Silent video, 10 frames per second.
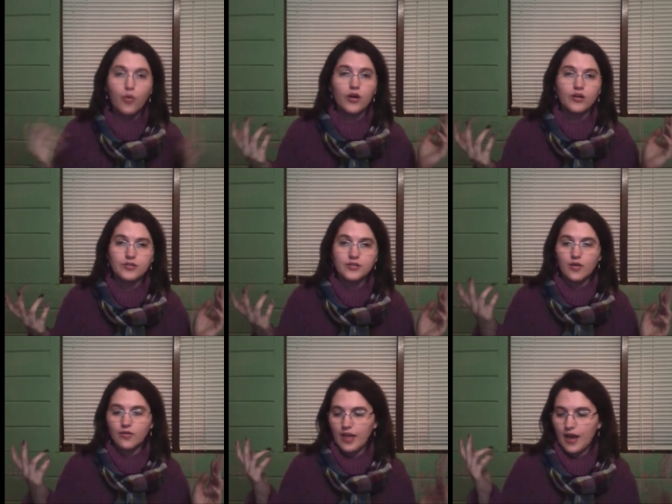words,
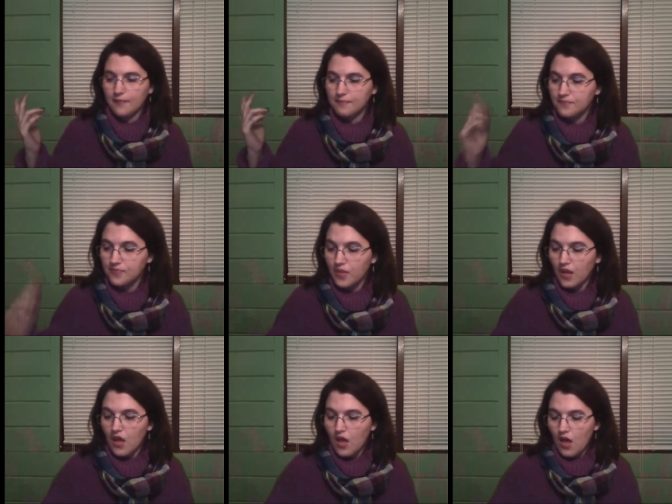so yeah.
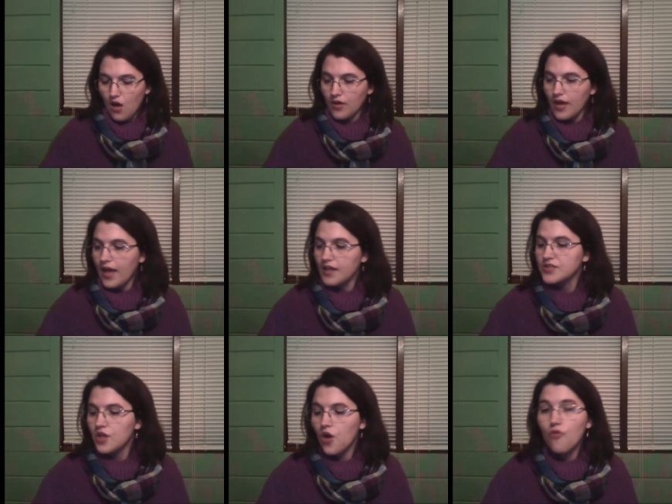Okay,
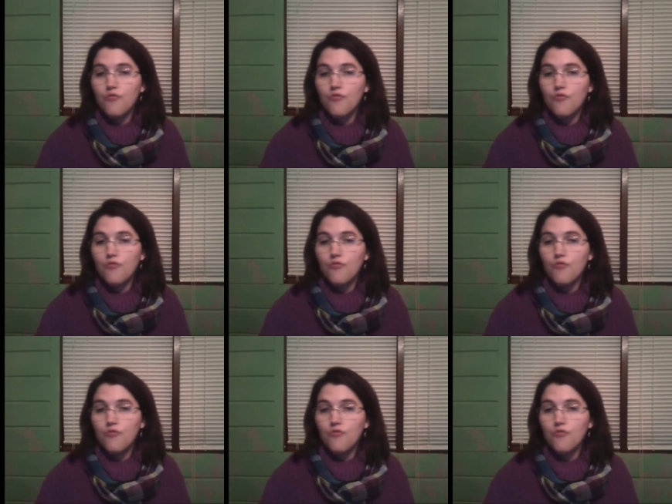so